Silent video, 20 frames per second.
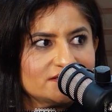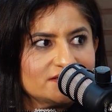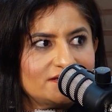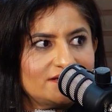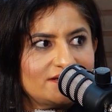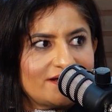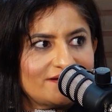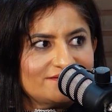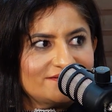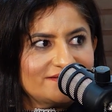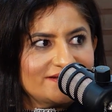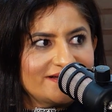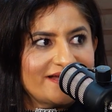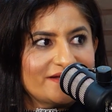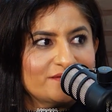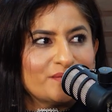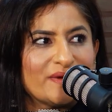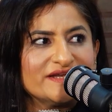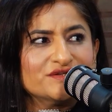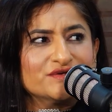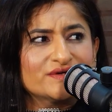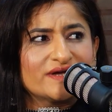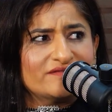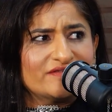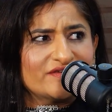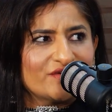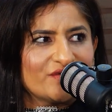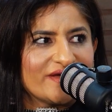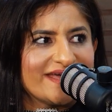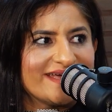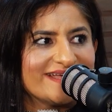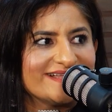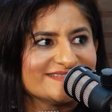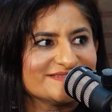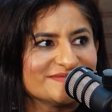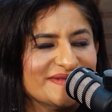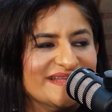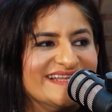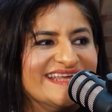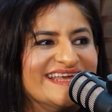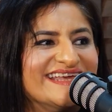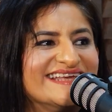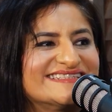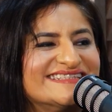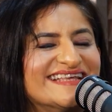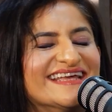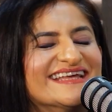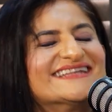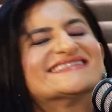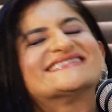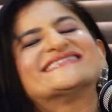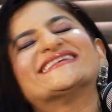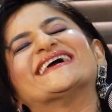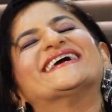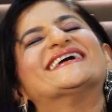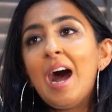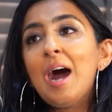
The Love. And why do you cover your ears when he sings it?